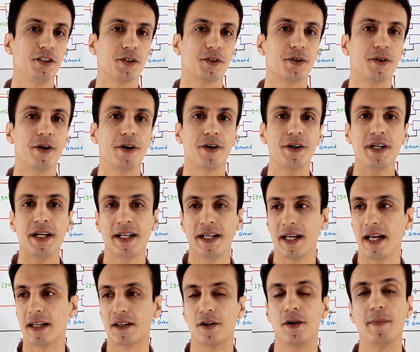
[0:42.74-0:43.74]
your car
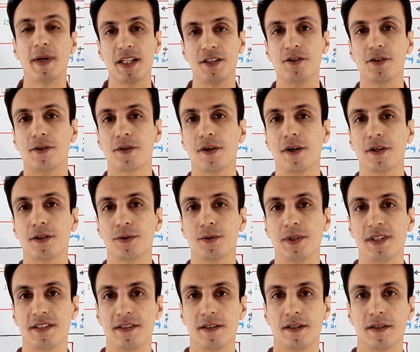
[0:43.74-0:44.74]
and command your car to
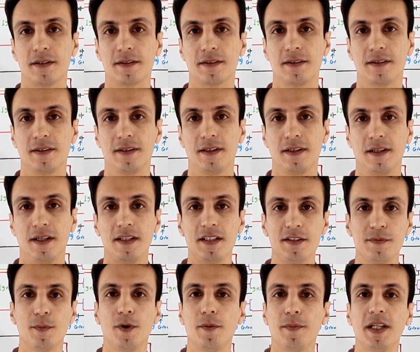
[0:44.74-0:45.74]
start. In
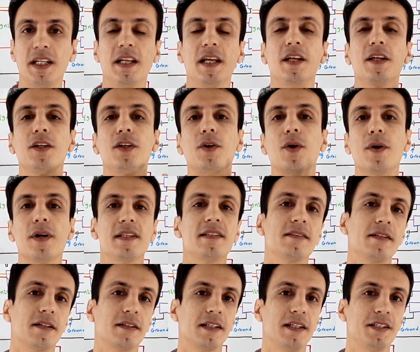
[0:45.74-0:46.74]
this moment, a no
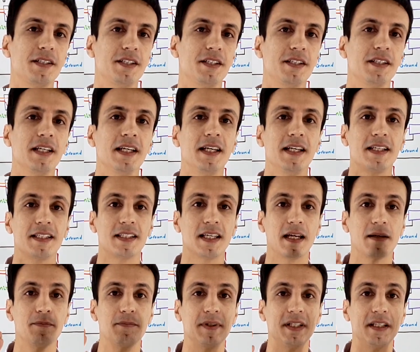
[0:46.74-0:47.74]
start engine
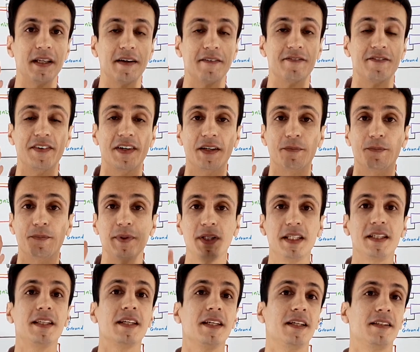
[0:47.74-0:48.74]
can be a very
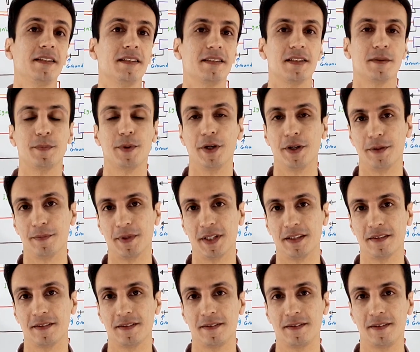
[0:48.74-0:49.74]
big
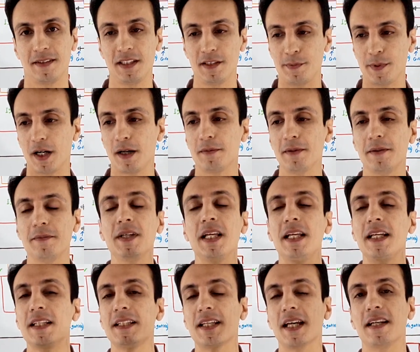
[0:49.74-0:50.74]
disappointment. This problem
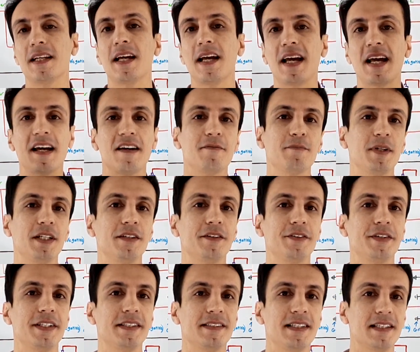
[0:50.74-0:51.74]
can have many
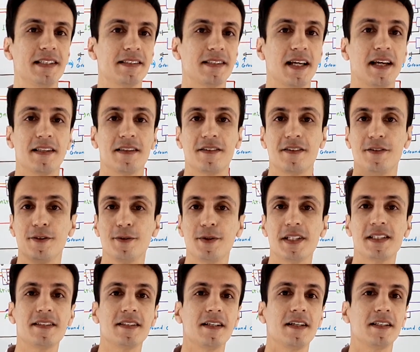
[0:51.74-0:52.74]
reasons, and through
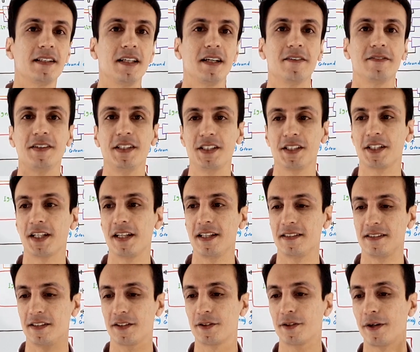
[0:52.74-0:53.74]
a study of each
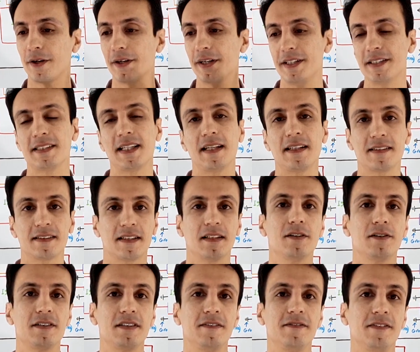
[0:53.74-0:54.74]
case requires an
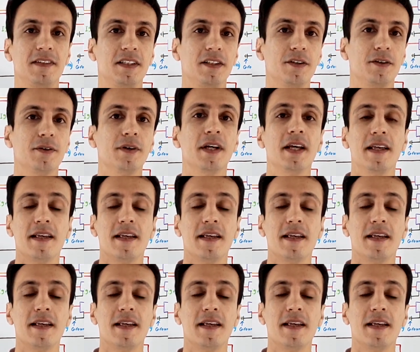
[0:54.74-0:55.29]
exclusive video